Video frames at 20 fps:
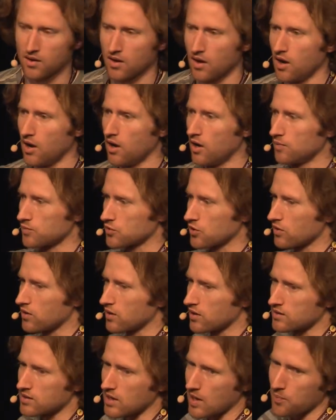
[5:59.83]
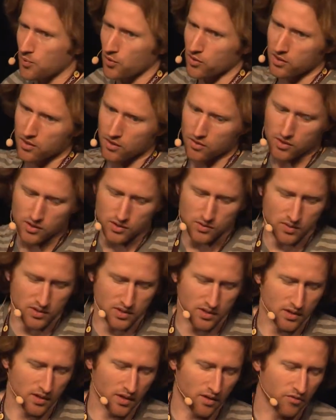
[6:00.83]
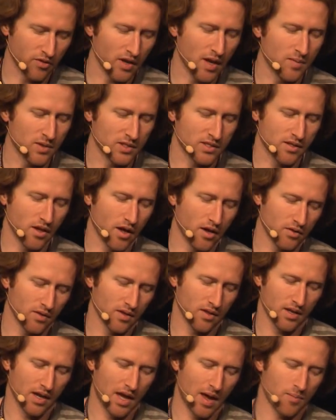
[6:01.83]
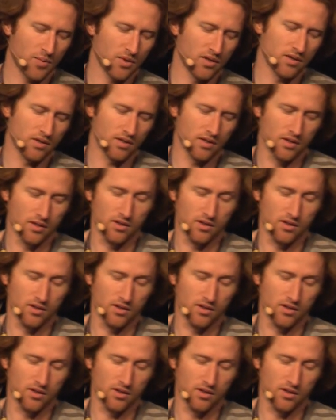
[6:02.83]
So the example here, this was a famous lottery that happened in the